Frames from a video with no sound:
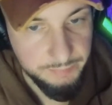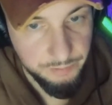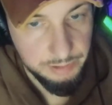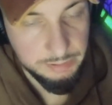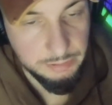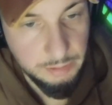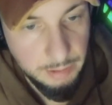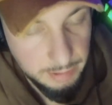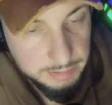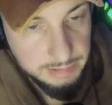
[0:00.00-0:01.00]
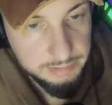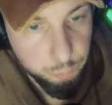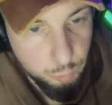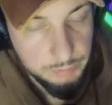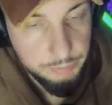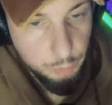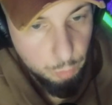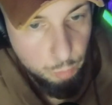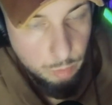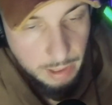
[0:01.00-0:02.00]
versa. And guess what? So
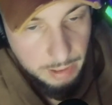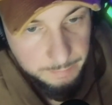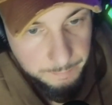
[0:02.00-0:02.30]
do I.